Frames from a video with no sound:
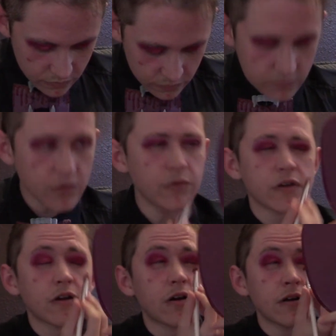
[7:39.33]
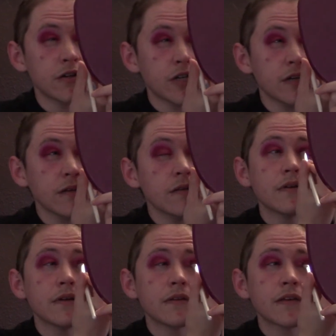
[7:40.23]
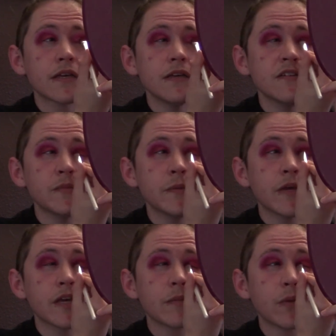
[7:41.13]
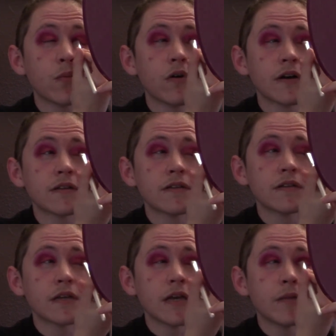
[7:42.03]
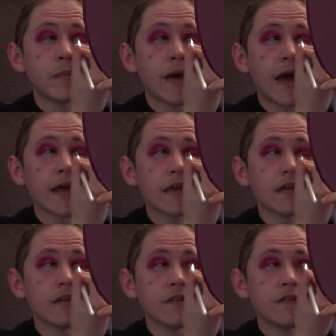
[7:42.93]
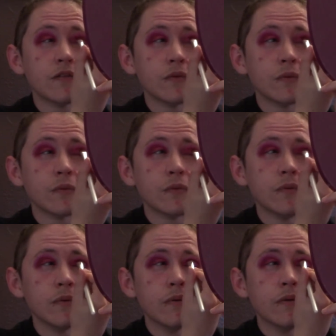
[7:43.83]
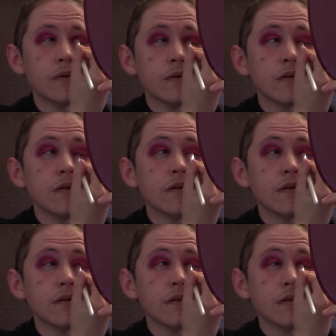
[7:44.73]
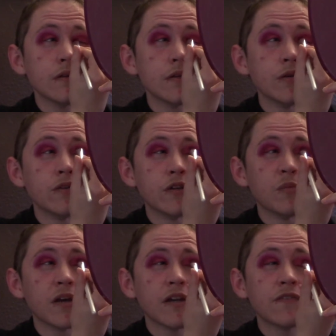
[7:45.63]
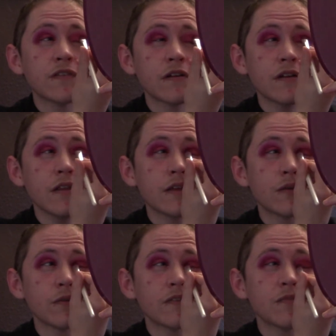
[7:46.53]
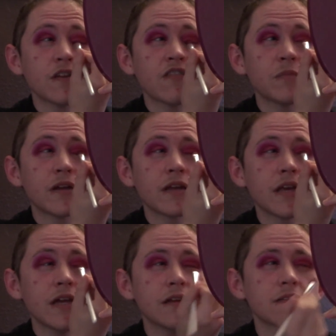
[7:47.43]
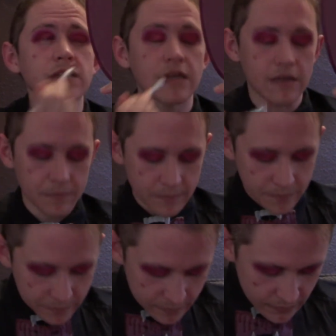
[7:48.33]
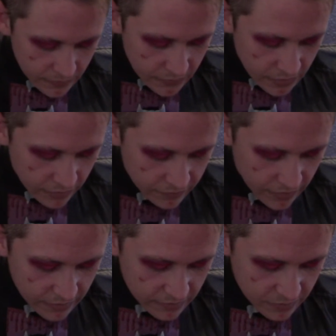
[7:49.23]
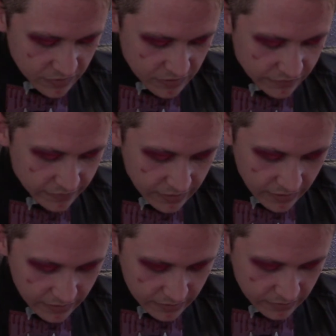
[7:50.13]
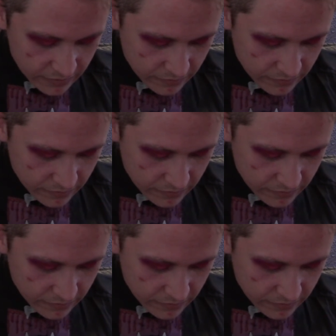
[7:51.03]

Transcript: encouraging. It's like he's been making me want to get back into YouTube. And I've started, like, doing some stuff, but again, it's like, I've got, like, some stuff, like, kind of